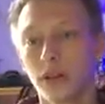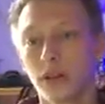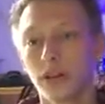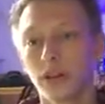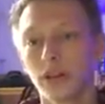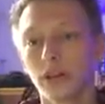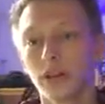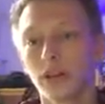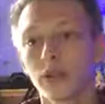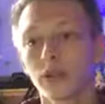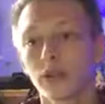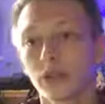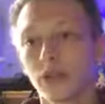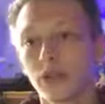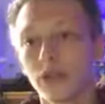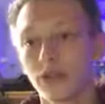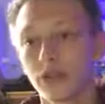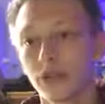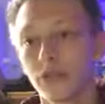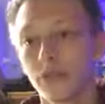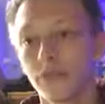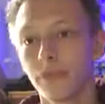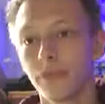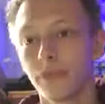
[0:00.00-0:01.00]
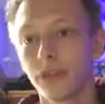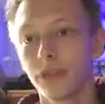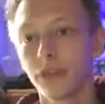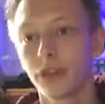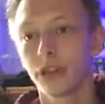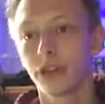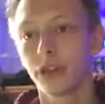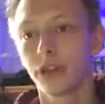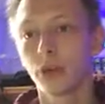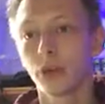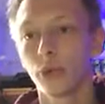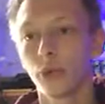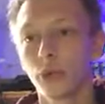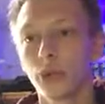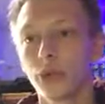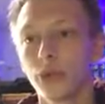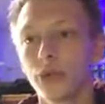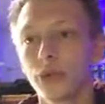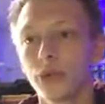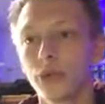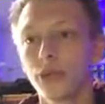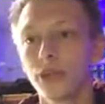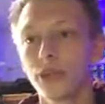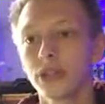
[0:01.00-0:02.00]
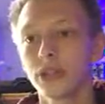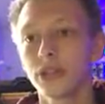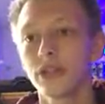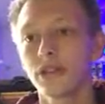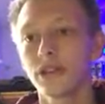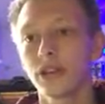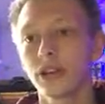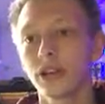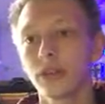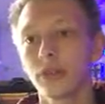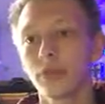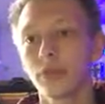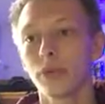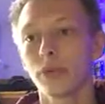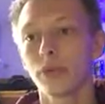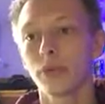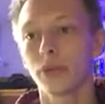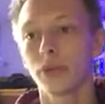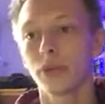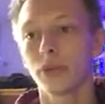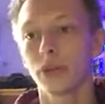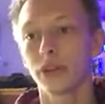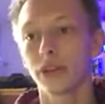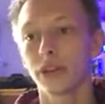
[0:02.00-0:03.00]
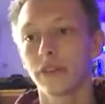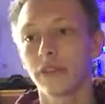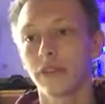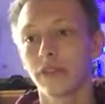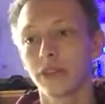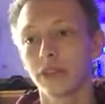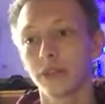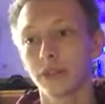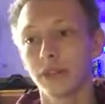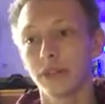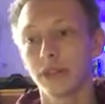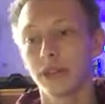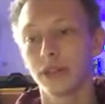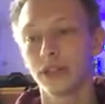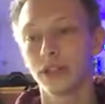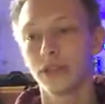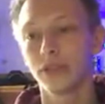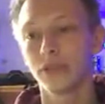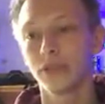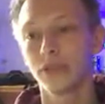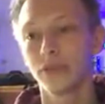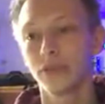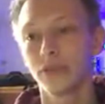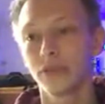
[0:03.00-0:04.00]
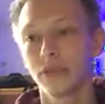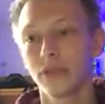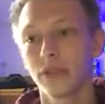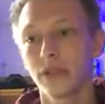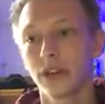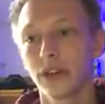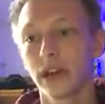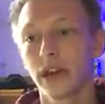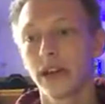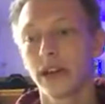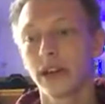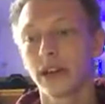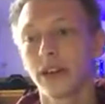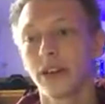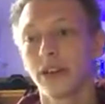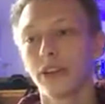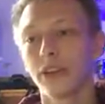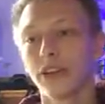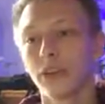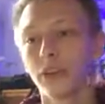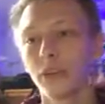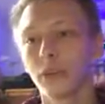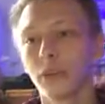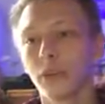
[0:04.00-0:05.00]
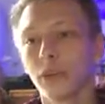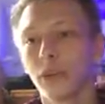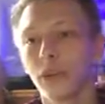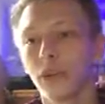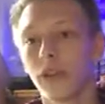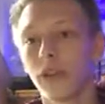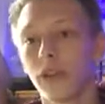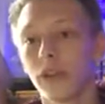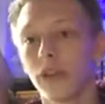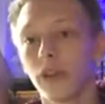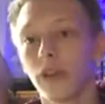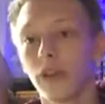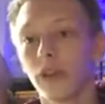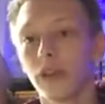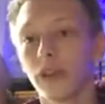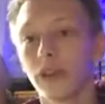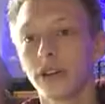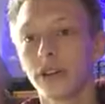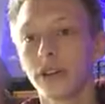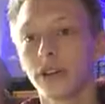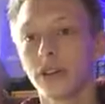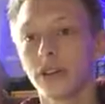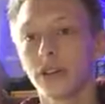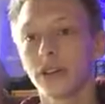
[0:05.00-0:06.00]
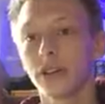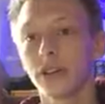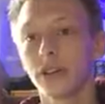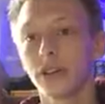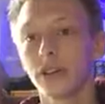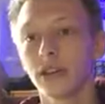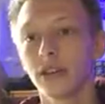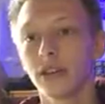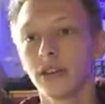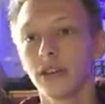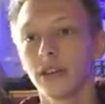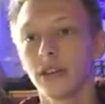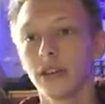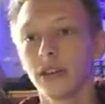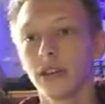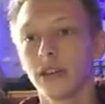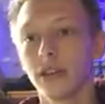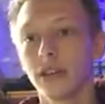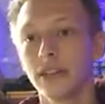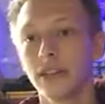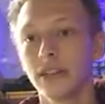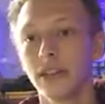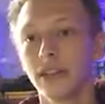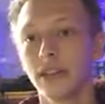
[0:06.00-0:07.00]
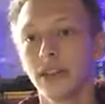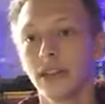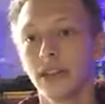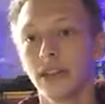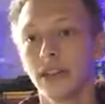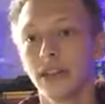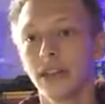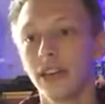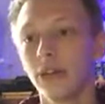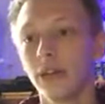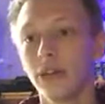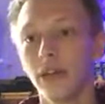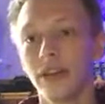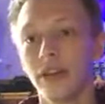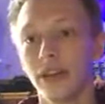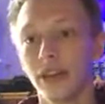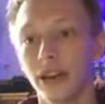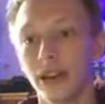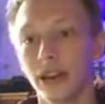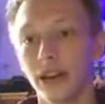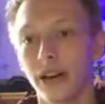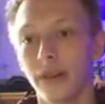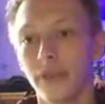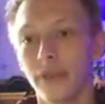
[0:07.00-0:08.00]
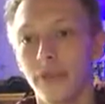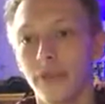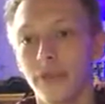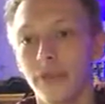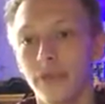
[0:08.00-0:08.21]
In conclusion, your word choice is very important when giving a speech and can determine whether your audience is into it or not.